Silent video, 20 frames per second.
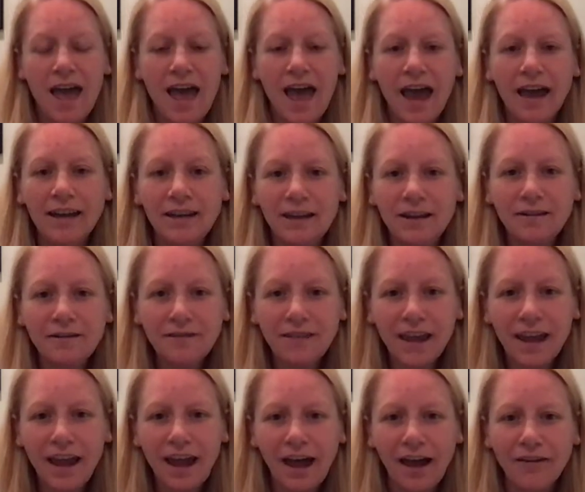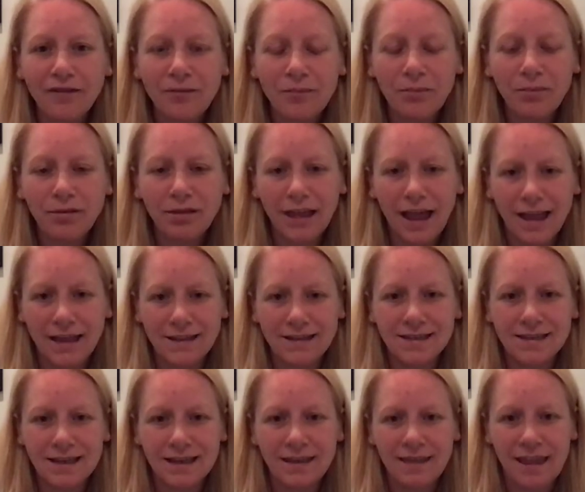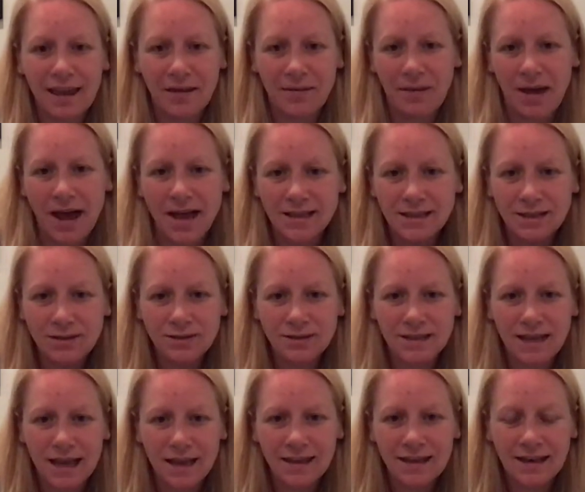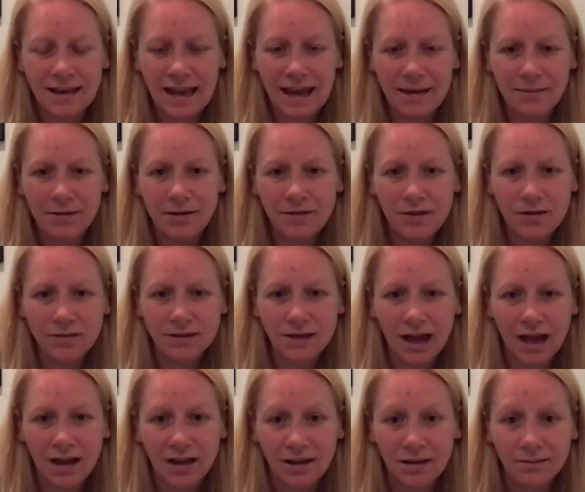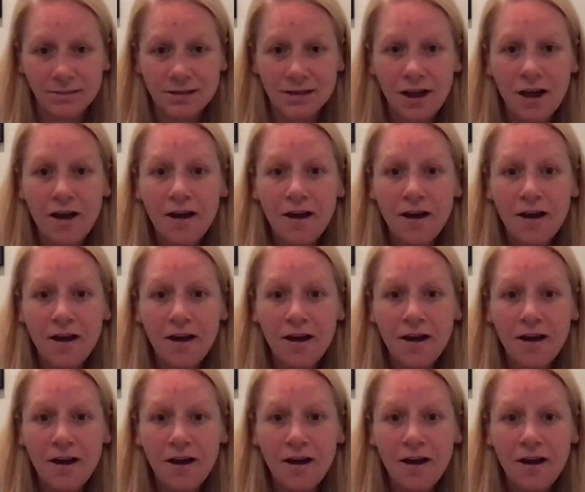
and if they have blends in them as you say the name of those items.